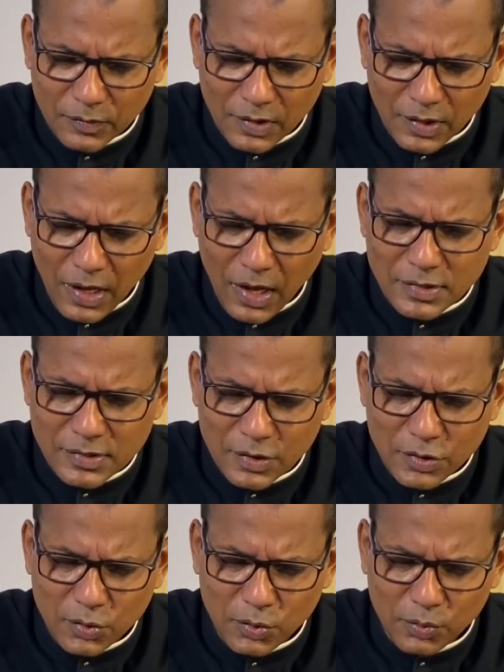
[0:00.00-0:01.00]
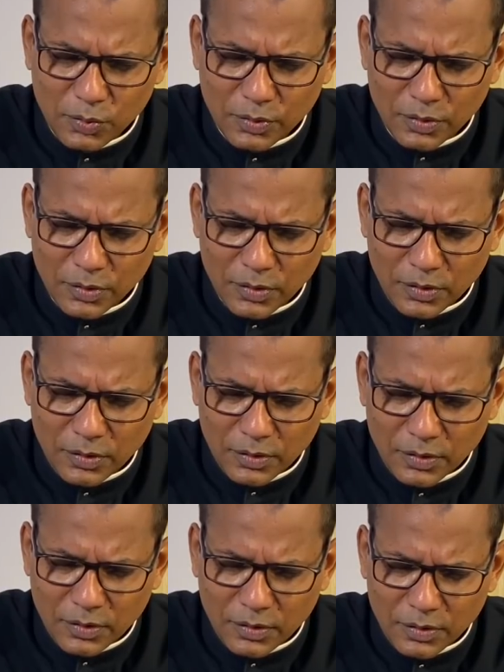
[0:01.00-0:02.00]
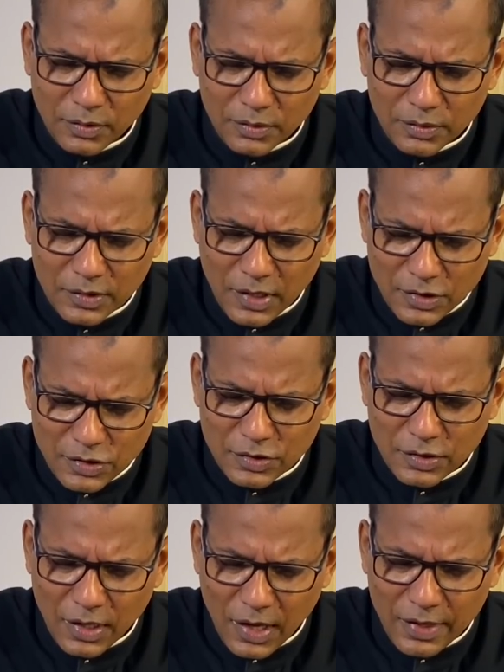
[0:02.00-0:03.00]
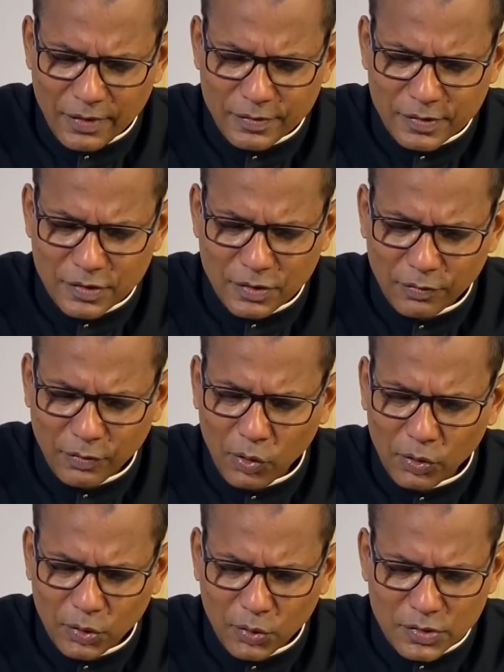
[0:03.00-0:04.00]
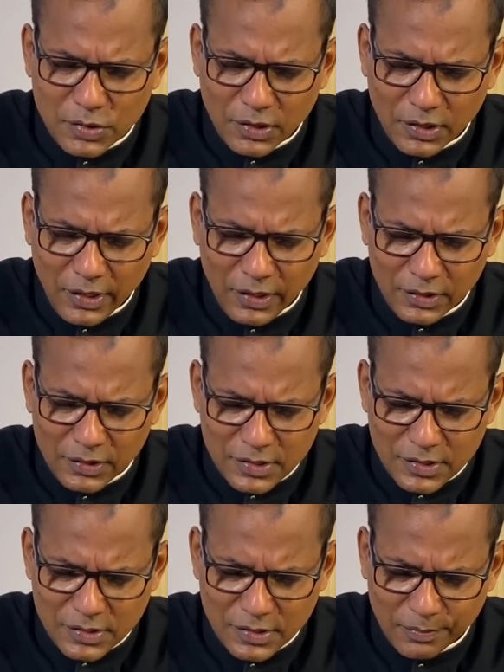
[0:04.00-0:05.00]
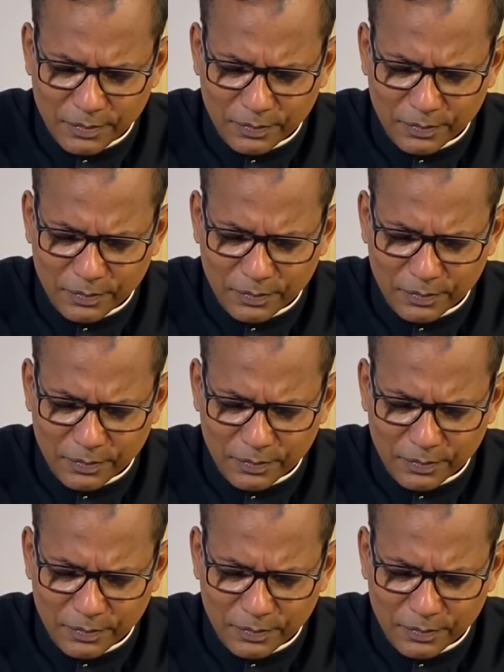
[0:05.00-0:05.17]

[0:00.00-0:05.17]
I ask that you touch the lives of all those in the legal system